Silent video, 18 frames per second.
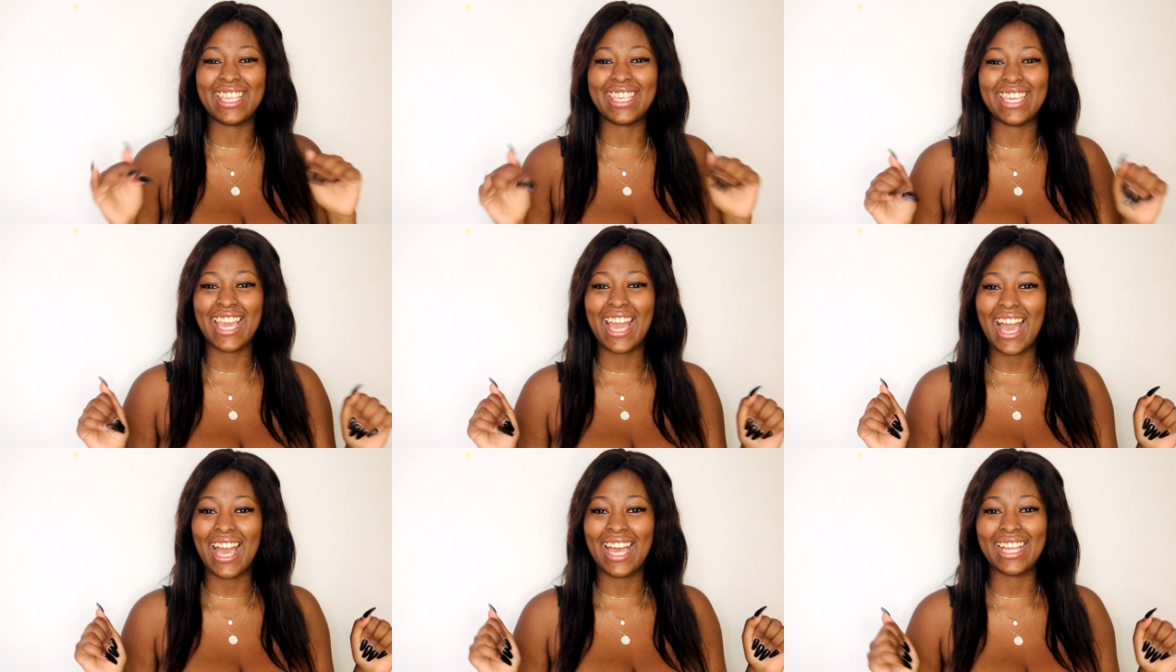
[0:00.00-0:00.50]

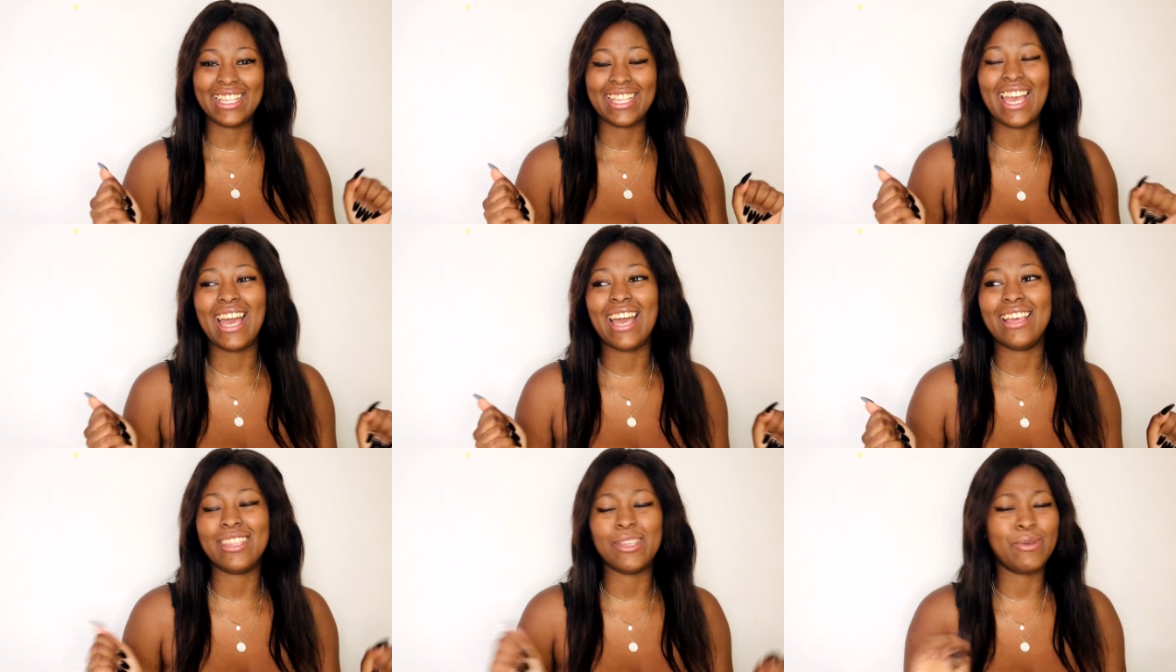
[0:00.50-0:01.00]

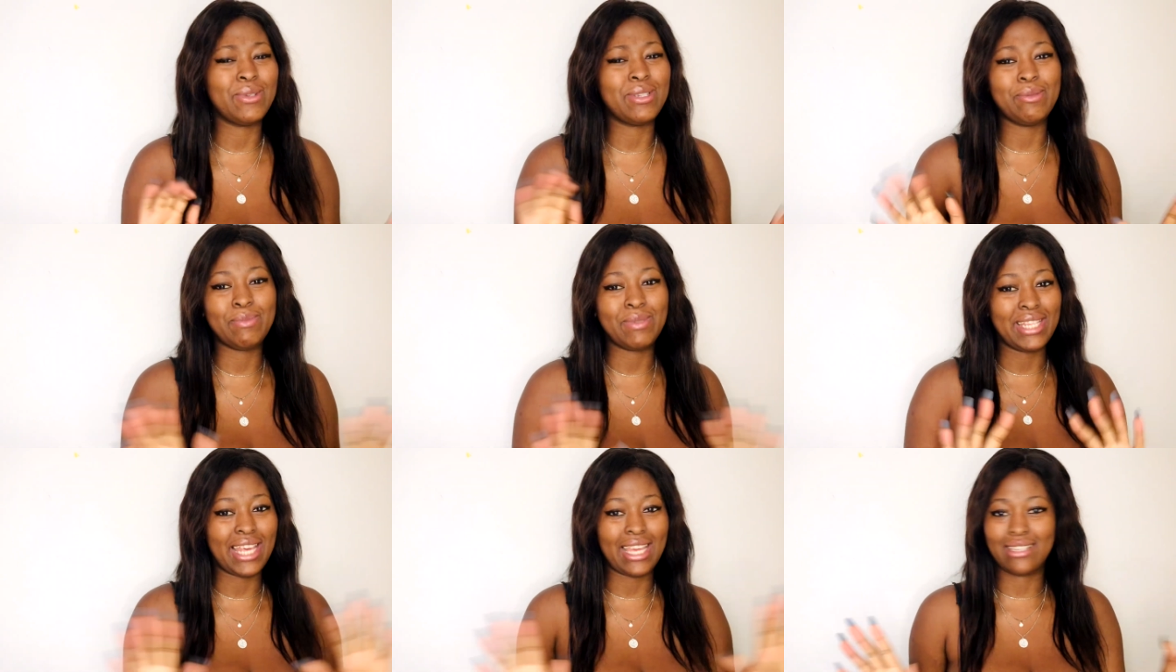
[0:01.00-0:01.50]
Nah, there
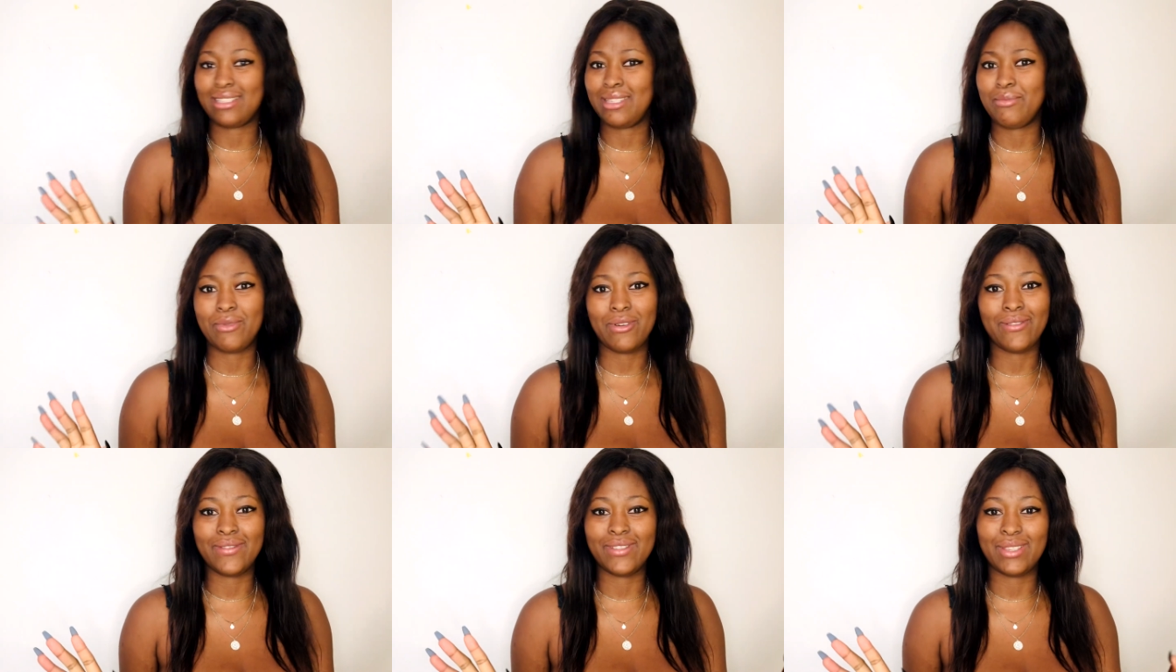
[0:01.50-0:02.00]
wouldn't be like
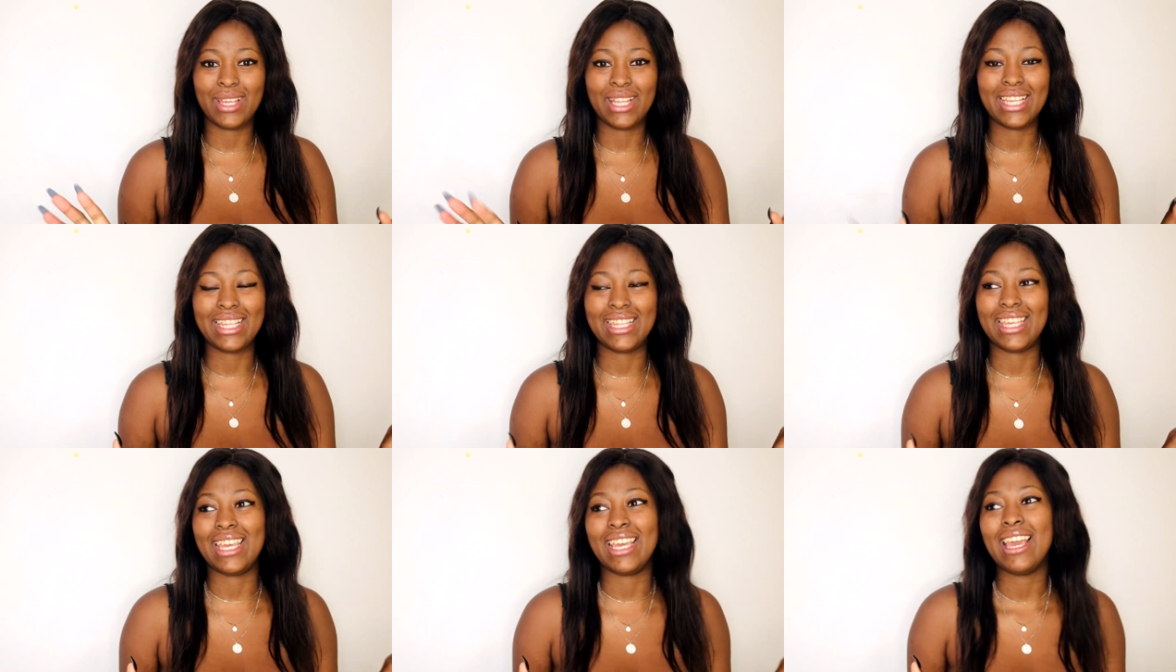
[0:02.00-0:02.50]
sleepovers or
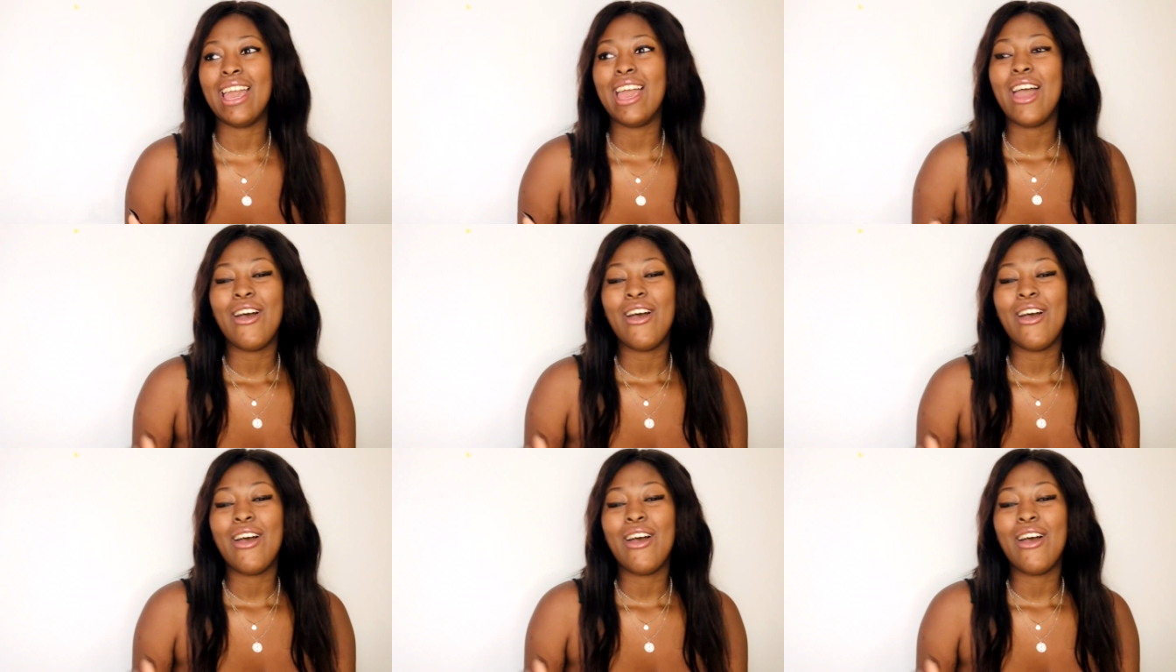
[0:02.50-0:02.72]
anything.